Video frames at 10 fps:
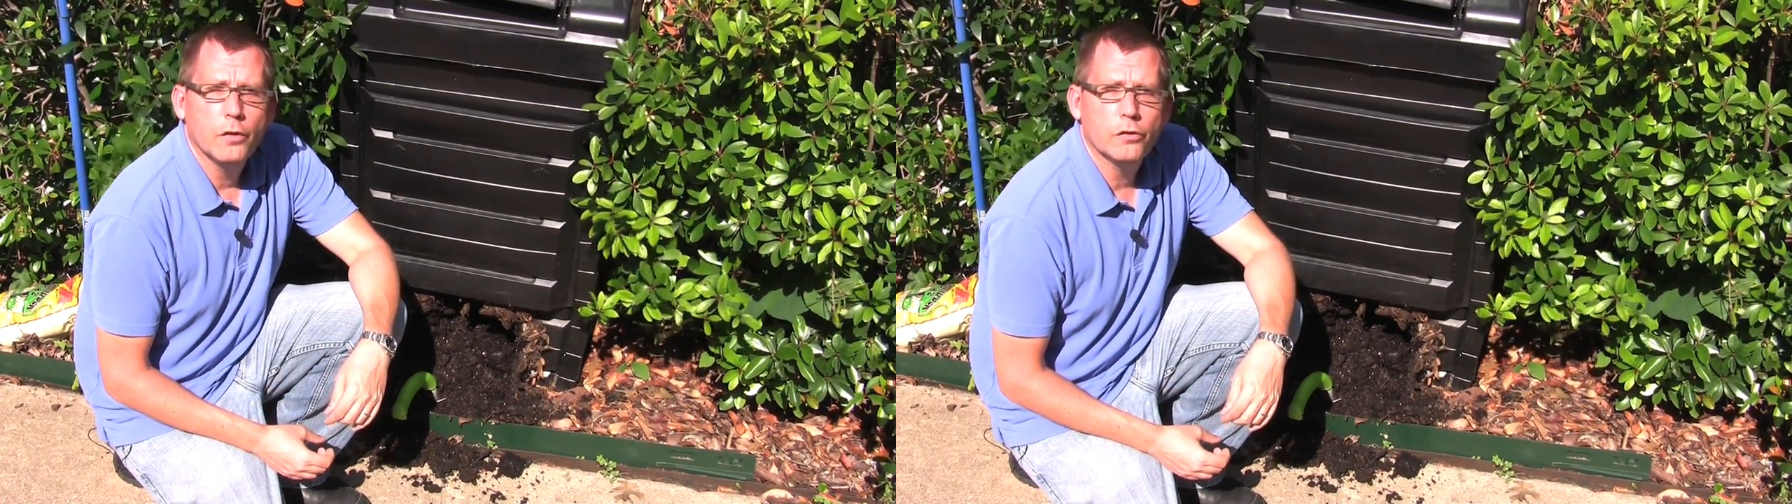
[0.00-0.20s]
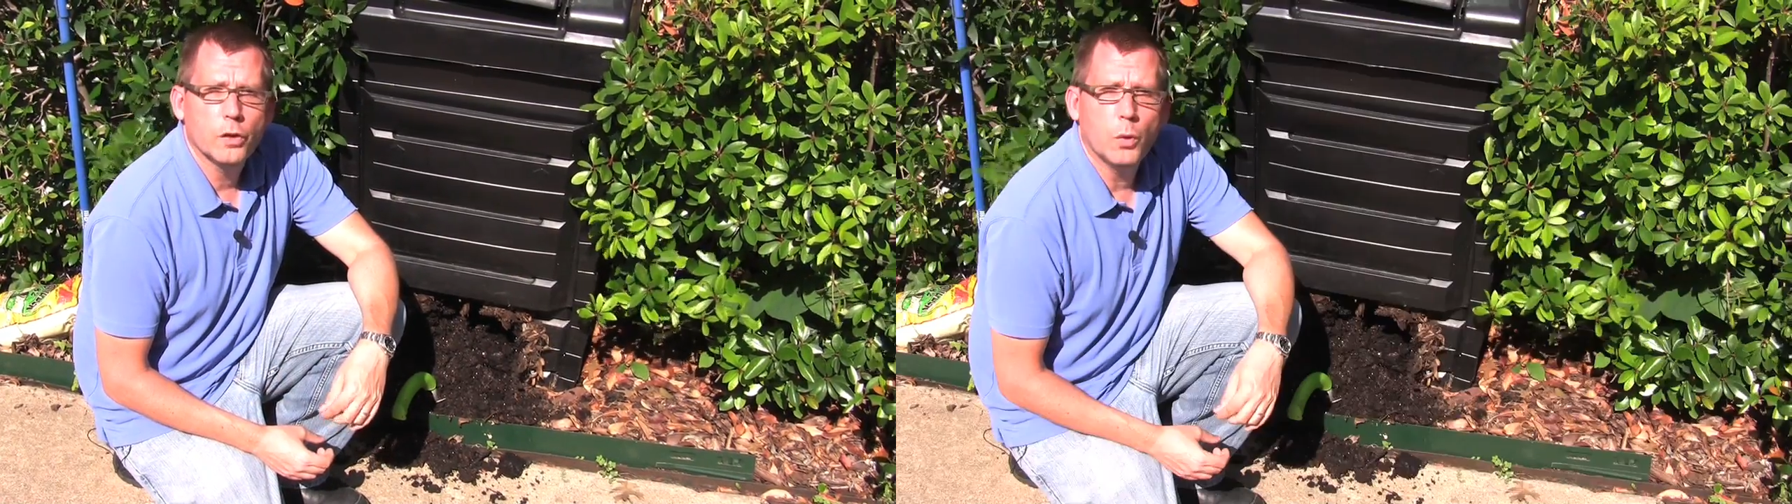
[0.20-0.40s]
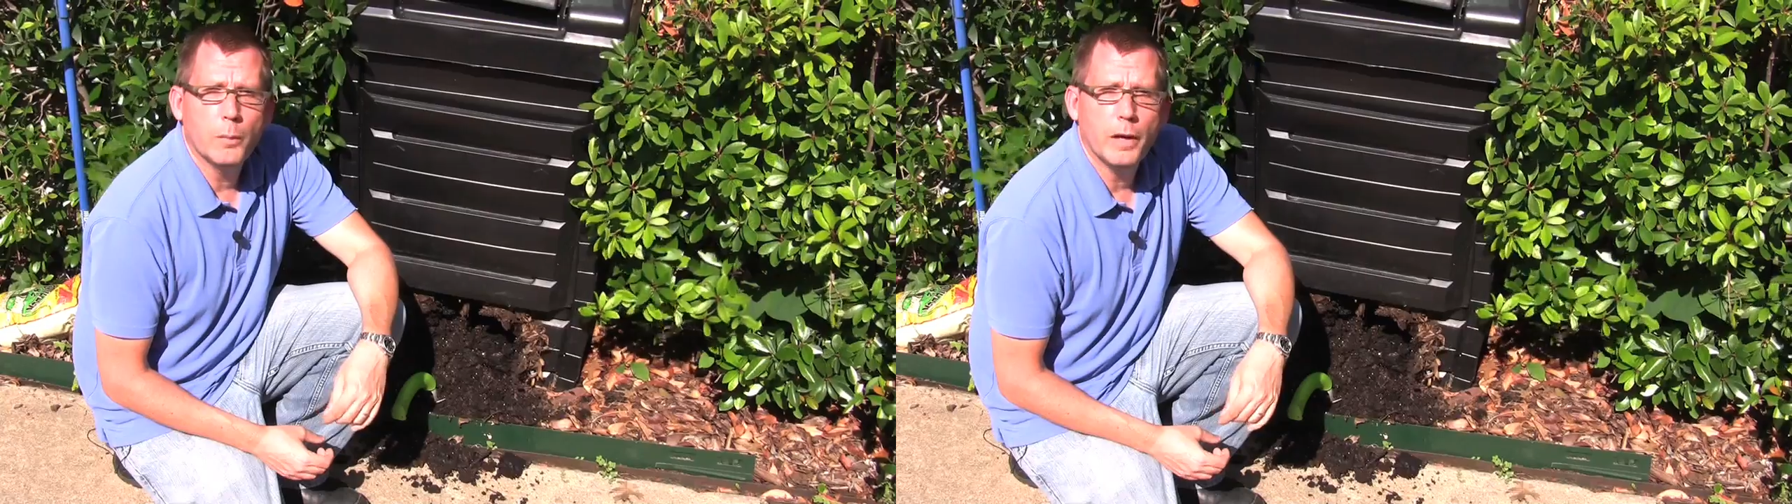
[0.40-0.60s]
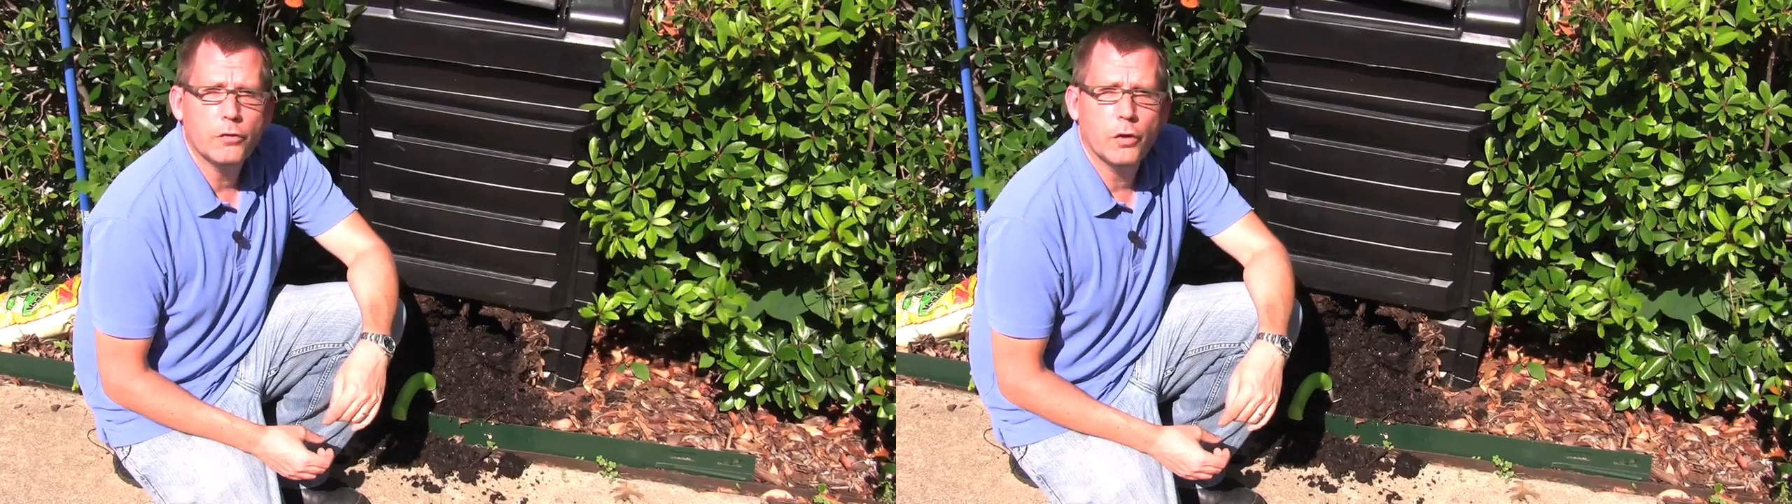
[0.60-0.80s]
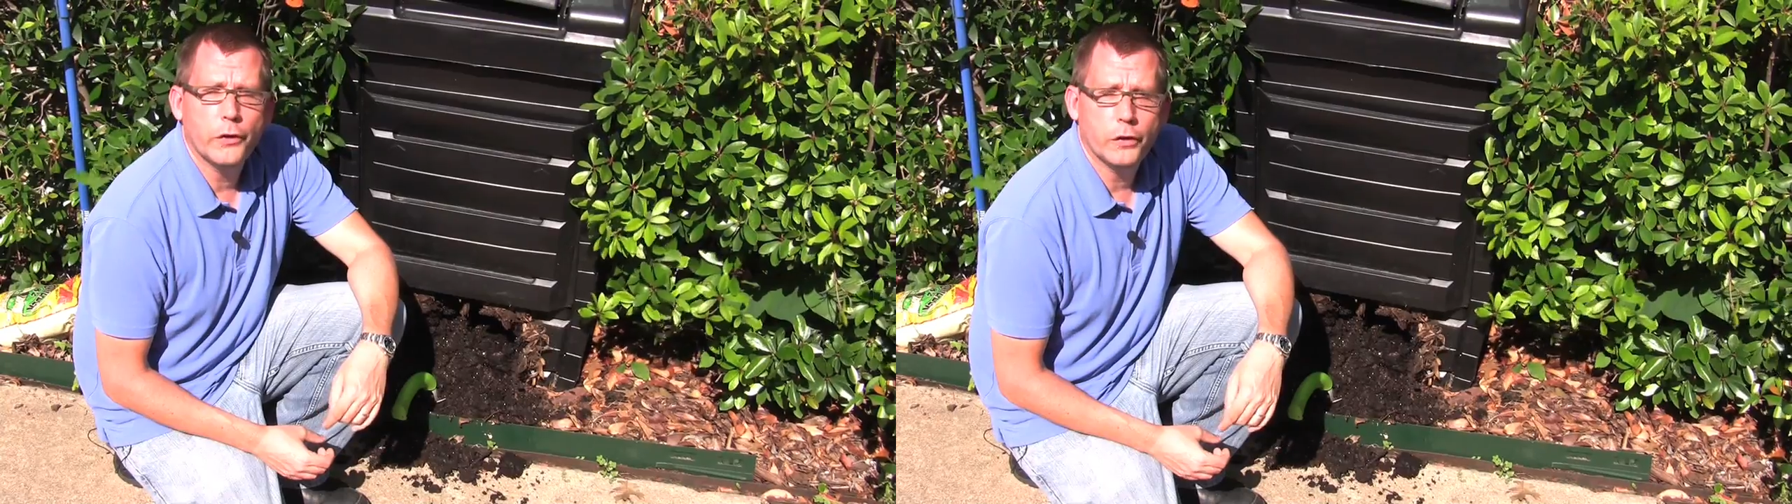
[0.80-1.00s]
So you want to make
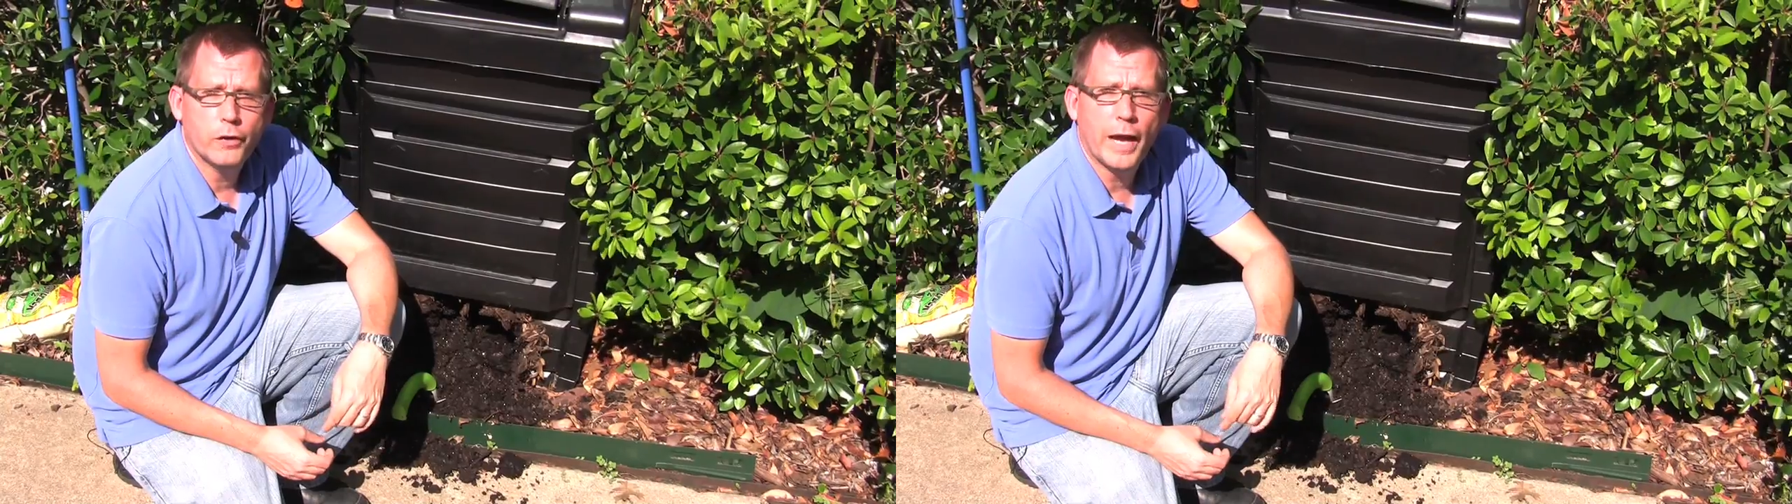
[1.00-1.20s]
sure that it's